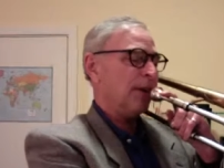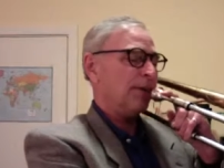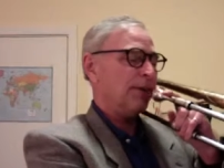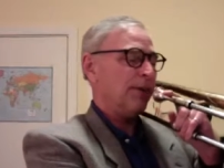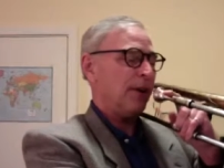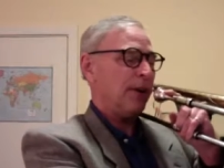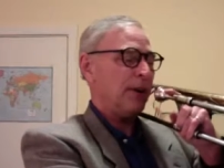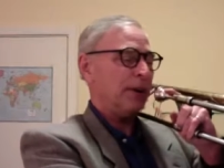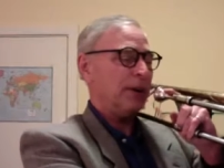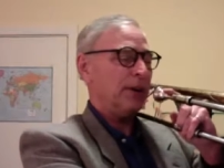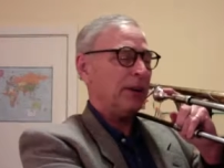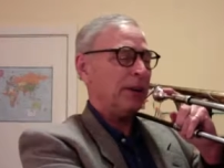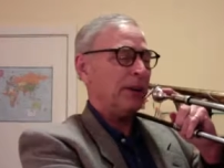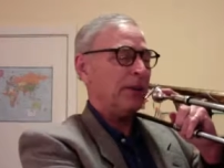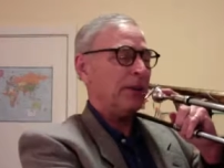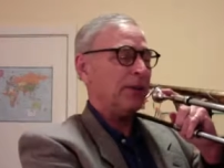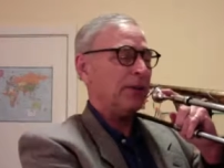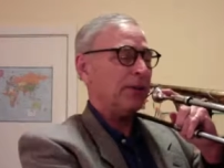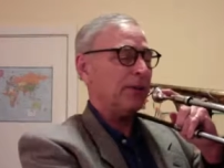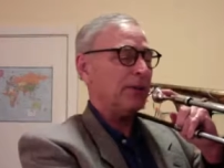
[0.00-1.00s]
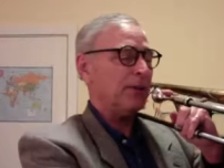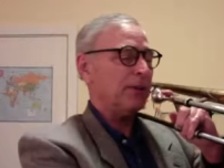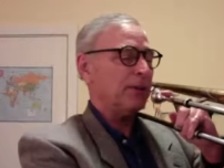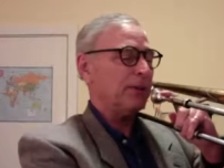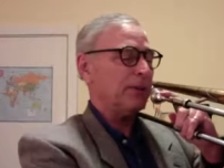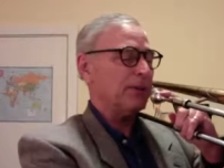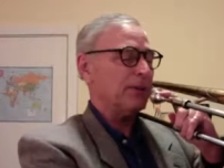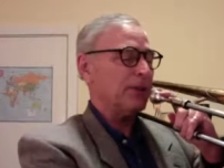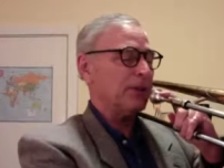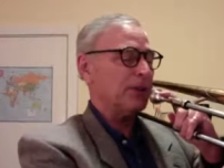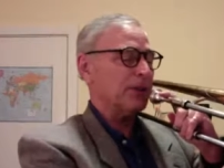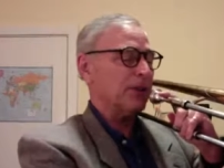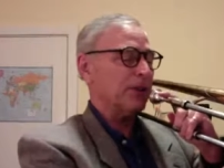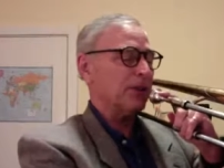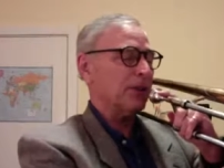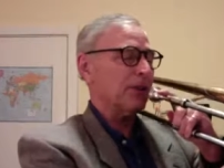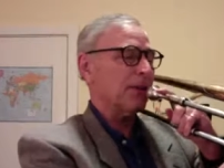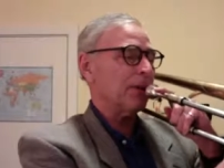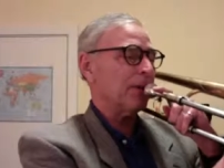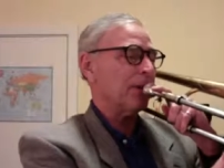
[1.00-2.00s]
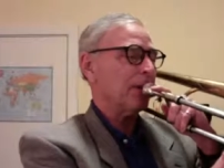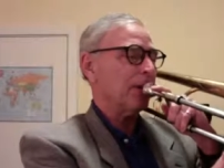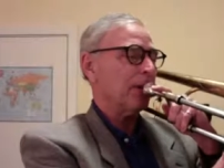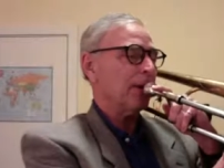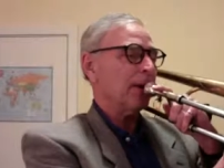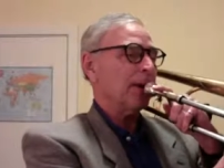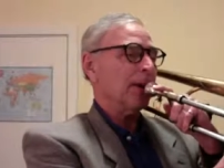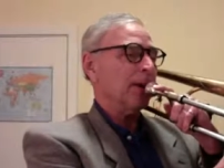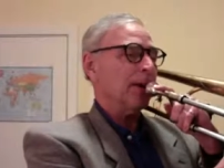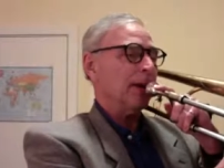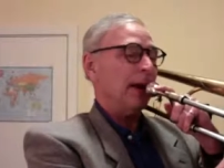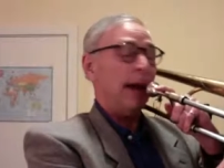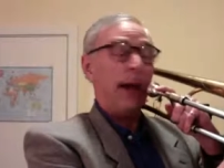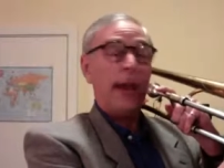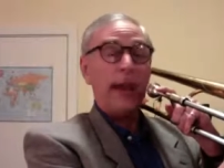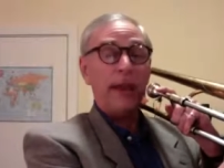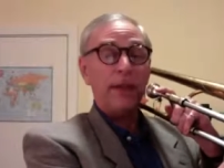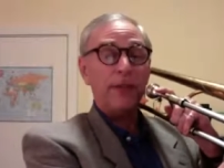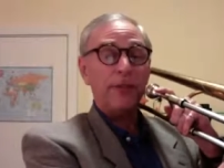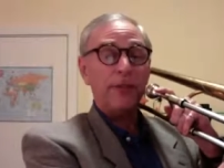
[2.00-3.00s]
Very good. Third position, A